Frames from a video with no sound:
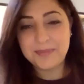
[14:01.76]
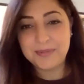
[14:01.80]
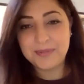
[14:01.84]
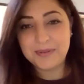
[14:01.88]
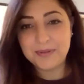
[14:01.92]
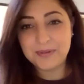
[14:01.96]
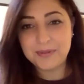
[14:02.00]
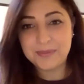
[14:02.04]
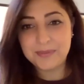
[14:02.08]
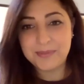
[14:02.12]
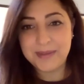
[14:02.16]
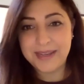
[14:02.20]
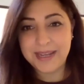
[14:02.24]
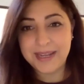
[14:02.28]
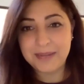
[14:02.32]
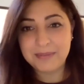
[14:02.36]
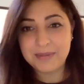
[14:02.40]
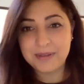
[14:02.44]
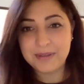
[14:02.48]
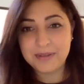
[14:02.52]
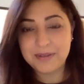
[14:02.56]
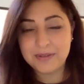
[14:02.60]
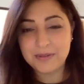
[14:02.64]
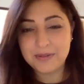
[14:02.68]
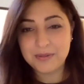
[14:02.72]
you would be able
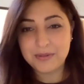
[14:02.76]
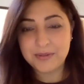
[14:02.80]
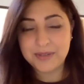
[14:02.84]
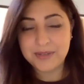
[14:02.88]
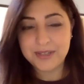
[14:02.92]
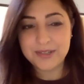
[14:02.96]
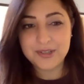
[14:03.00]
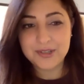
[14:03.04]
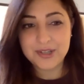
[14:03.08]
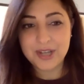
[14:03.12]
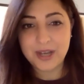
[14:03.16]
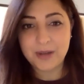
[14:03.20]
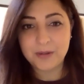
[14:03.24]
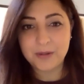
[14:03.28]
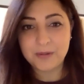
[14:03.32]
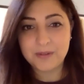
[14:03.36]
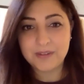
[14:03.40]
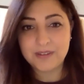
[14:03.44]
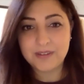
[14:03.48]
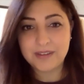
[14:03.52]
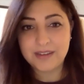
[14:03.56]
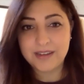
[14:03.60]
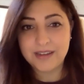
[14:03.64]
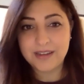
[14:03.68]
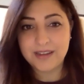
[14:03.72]
to reach out
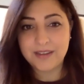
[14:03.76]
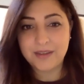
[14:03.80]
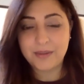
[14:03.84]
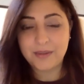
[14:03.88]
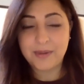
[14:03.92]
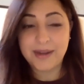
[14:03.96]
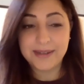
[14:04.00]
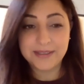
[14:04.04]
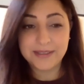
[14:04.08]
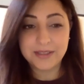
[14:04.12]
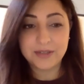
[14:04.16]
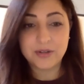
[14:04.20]
the wider